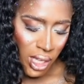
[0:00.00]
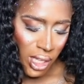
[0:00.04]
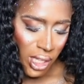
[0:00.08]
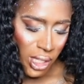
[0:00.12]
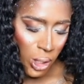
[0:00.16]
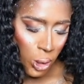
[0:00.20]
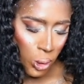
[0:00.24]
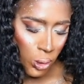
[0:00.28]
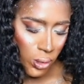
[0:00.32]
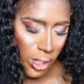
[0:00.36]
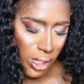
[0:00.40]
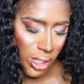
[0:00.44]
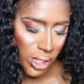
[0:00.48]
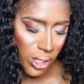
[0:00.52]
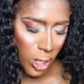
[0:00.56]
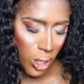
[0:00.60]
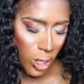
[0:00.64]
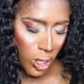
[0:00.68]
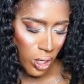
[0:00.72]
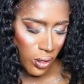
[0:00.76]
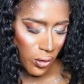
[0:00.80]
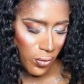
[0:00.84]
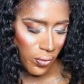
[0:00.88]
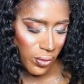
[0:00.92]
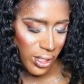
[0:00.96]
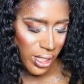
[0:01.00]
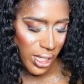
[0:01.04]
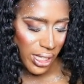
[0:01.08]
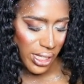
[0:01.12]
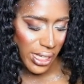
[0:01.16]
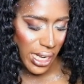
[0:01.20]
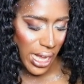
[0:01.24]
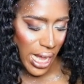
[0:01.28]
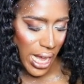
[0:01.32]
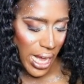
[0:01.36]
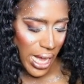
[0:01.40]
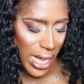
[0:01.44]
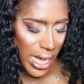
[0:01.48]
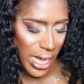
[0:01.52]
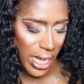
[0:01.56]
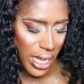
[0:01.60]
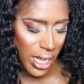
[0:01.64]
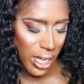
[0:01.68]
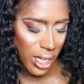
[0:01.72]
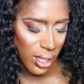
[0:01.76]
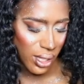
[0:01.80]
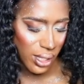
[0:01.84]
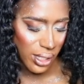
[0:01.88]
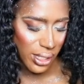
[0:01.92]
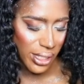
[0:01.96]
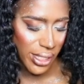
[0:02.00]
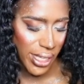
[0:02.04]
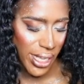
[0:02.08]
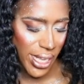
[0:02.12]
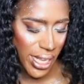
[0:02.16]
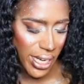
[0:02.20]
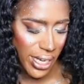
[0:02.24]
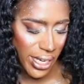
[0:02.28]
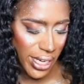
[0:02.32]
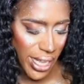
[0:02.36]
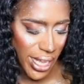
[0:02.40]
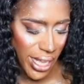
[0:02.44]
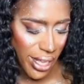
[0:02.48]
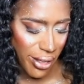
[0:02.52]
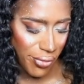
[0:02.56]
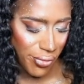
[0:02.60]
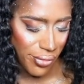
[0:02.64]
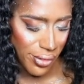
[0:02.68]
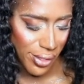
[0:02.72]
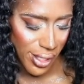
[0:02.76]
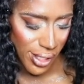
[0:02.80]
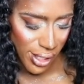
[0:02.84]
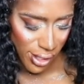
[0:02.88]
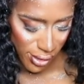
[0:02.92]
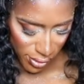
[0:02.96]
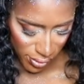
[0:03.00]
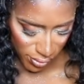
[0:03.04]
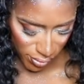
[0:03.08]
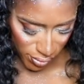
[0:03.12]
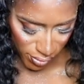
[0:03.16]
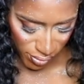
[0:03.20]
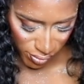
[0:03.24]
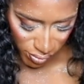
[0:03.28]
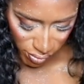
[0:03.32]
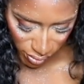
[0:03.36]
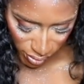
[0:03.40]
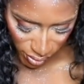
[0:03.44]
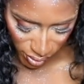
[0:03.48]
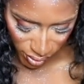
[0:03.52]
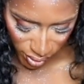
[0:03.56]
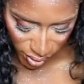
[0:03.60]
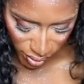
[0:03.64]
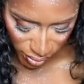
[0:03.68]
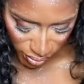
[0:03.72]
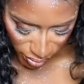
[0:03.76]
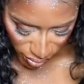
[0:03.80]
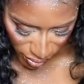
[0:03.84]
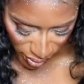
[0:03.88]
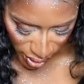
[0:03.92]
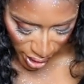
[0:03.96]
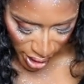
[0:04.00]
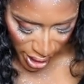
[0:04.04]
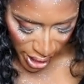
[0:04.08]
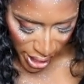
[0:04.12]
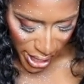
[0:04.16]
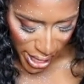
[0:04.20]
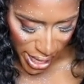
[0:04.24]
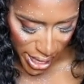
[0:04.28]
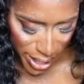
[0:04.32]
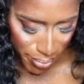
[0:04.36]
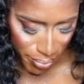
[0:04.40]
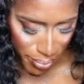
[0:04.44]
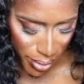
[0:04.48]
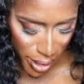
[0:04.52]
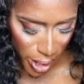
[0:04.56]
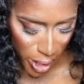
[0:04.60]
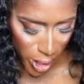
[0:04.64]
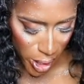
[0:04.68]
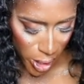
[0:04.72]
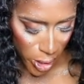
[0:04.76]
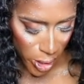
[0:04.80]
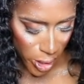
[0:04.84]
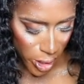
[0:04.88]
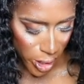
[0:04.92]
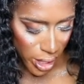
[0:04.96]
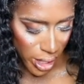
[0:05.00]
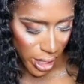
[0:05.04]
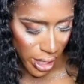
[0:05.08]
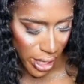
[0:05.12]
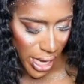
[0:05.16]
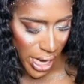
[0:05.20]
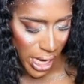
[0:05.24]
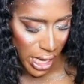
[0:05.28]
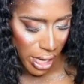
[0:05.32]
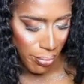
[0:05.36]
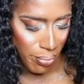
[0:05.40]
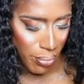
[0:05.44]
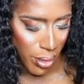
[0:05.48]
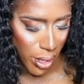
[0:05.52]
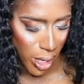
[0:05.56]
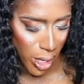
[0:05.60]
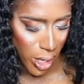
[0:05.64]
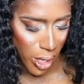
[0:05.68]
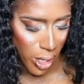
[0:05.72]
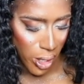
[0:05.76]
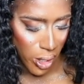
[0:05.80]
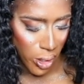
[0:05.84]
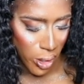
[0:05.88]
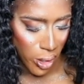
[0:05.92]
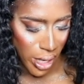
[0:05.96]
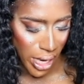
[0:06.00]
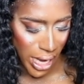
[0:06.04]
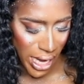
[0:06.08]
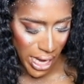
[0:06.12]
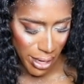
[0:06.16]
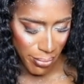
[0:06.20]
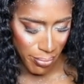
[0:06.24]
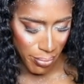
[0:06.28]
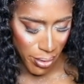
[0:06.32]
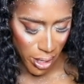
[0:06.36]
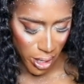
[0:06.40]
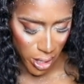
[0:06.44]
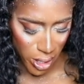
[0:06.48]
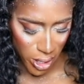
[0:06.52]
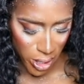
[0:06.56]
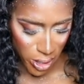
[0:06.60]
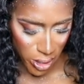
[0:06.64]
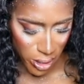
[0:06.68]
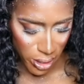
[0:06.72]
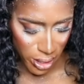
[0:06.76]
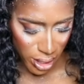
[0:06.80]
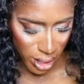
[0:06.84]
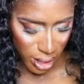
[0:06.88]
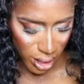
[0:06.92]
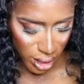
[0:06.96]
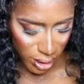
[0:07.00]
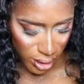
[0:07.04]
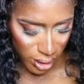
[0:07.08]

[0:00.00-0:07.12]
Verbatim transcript: You deserve to die 10 deaths and burn and burn and burn.